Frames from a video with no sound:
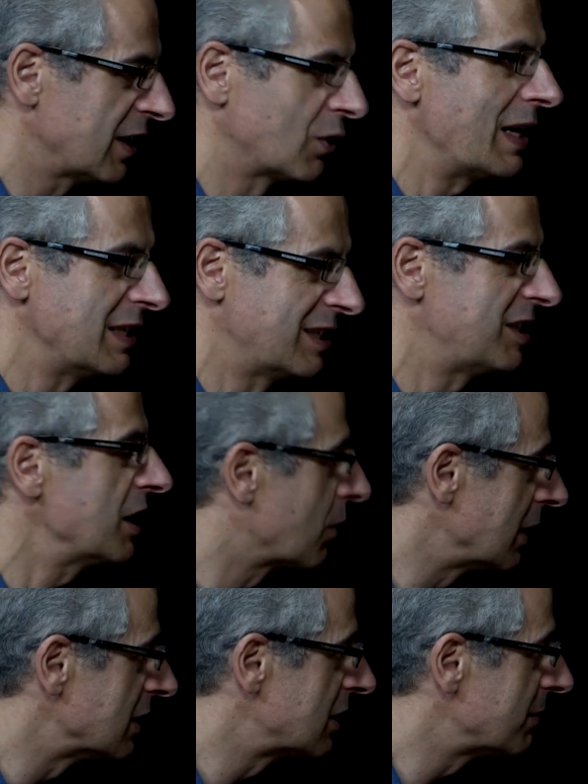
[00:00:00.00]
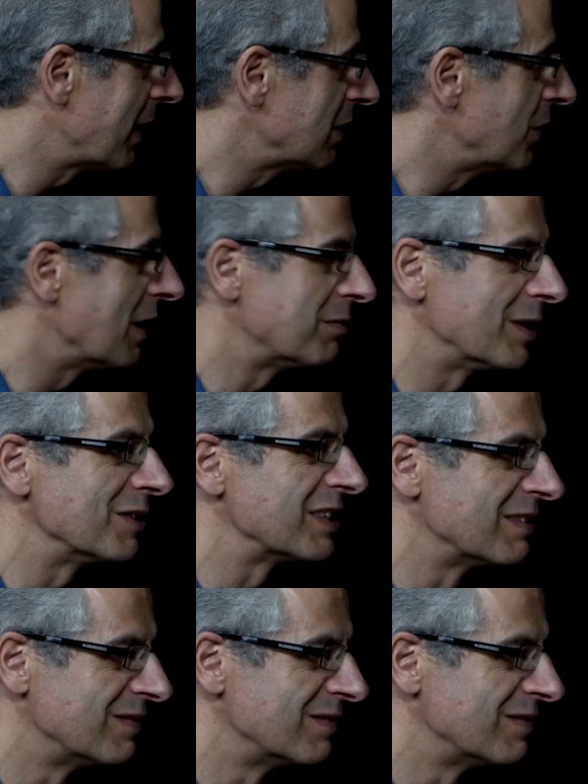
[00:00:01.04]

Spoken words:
great secrets about UFOs.